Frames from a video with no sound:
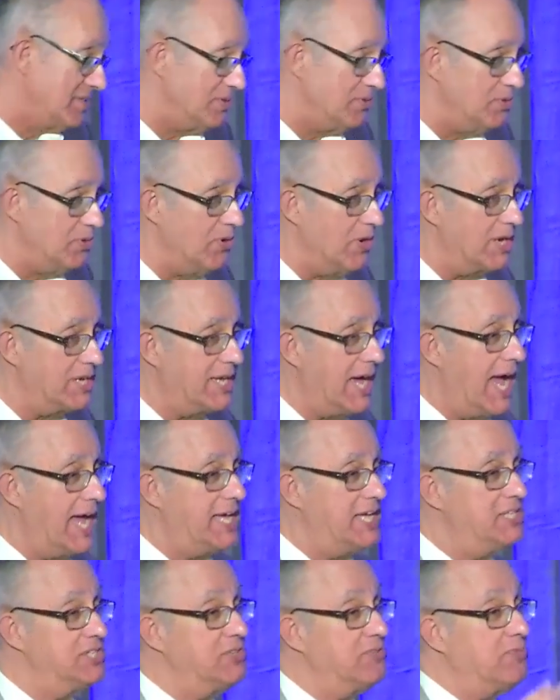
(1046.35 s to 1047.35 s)
The New York
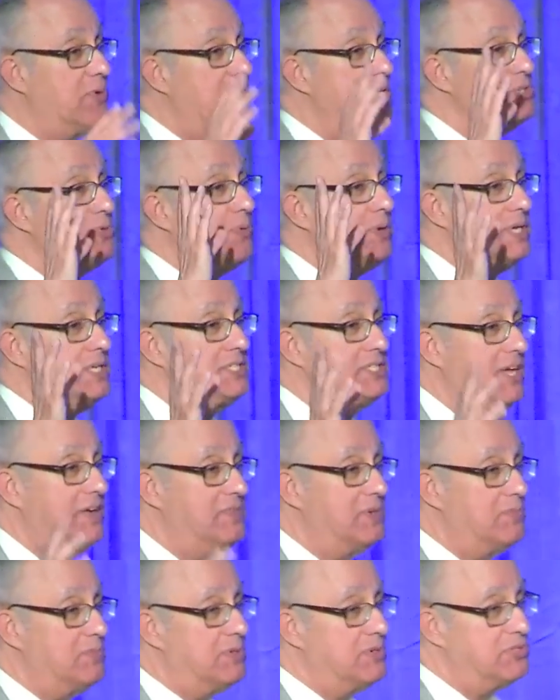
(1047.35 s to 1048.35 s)
Yankees have won
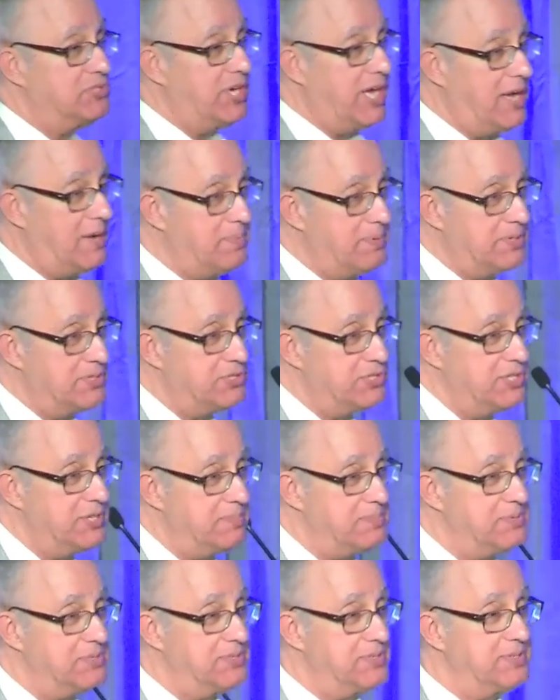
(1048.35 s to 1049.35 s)
27 world championships.
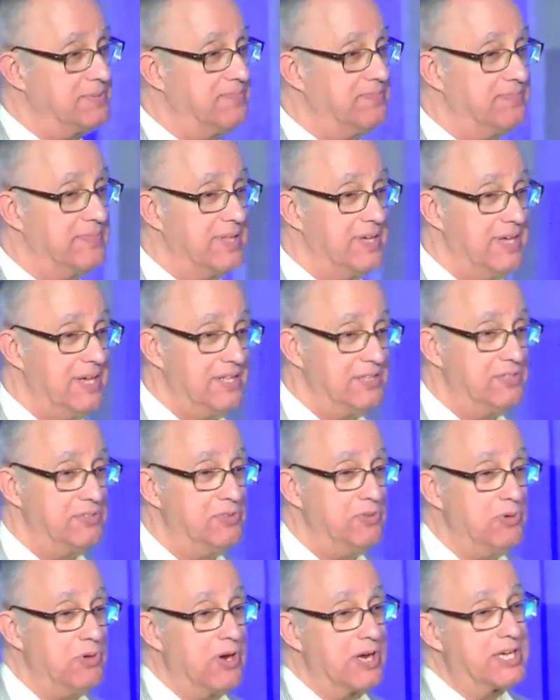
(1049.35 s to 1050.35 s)
The
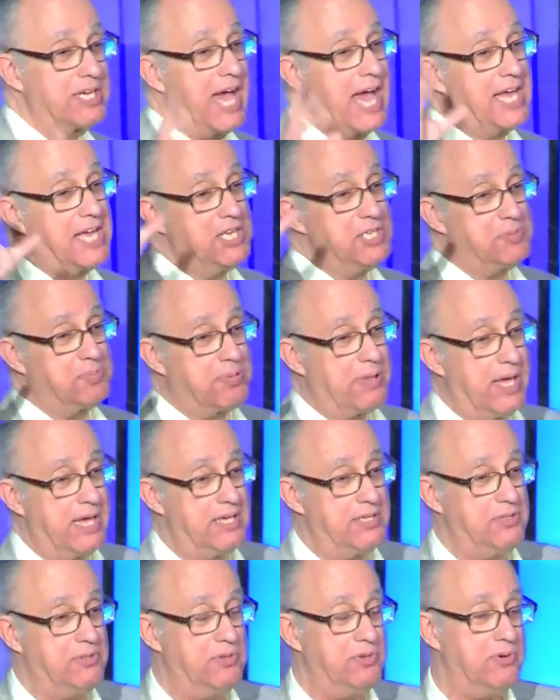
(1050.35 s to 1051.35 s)
New York Yankees play
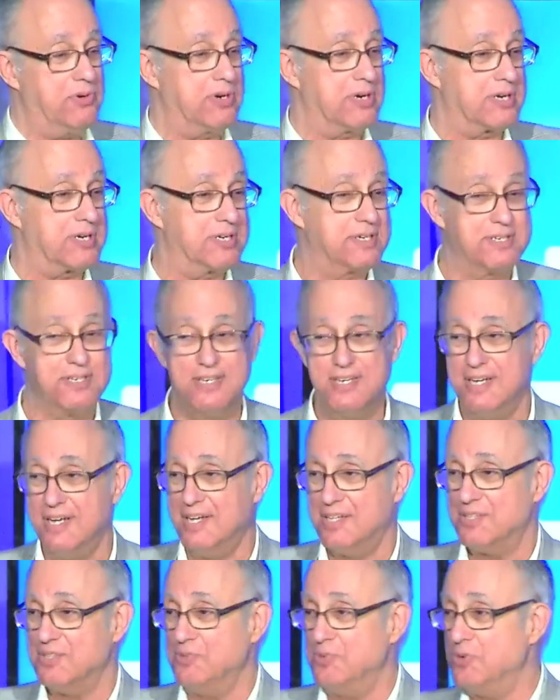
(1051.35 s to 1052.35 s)
in New York.
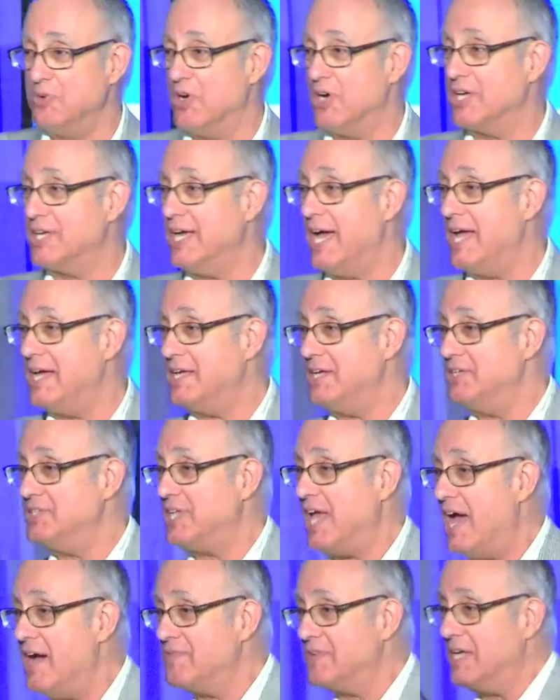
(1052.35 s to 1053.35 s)
The New York Yankees
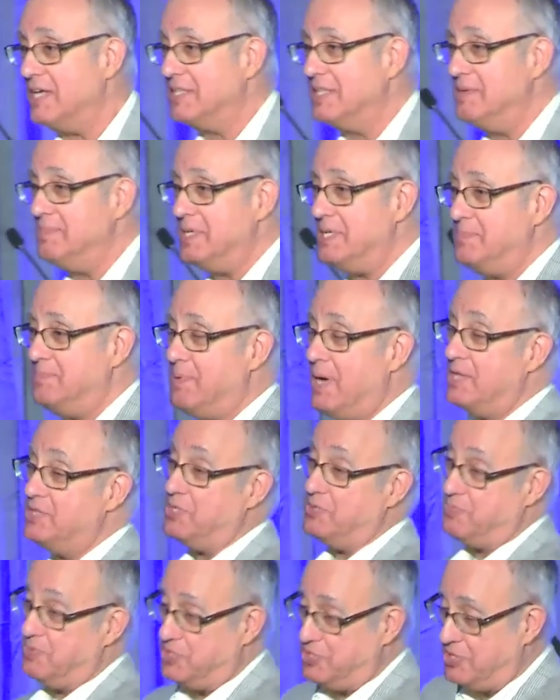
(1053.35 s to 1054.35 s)
have an unlimited
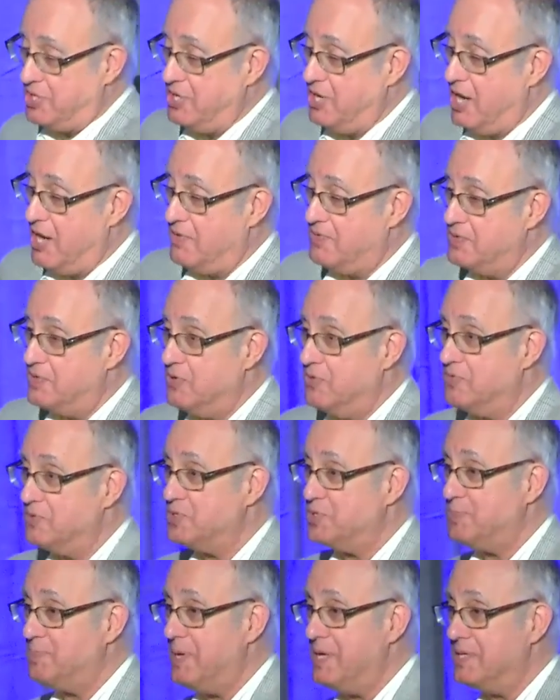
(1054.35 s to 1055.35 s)
budget, which they often
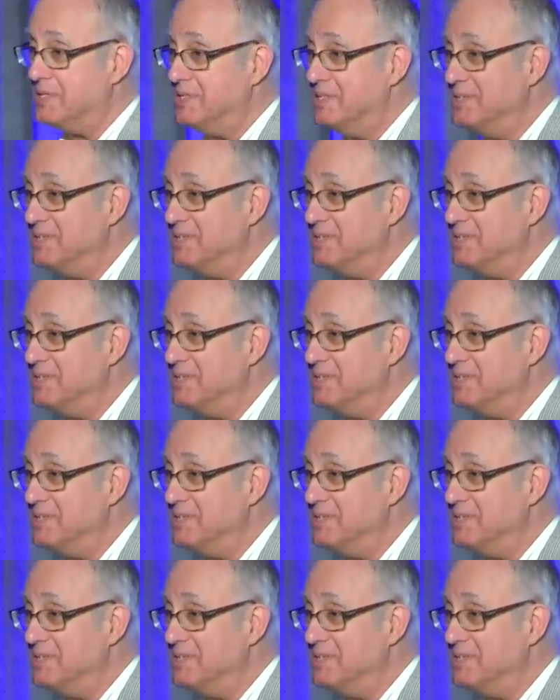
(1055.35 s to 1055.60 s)
overspend.